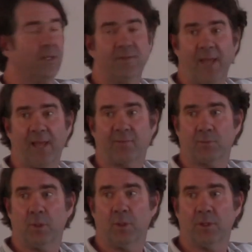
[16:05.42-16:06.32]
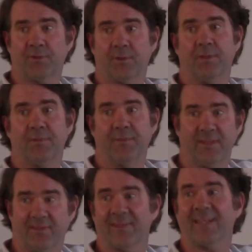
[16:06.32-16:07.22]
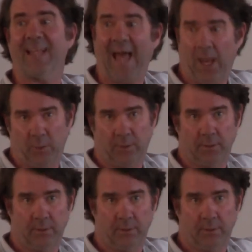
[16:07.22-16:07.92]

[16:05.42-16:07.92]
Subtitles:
the test rules, this is allowed.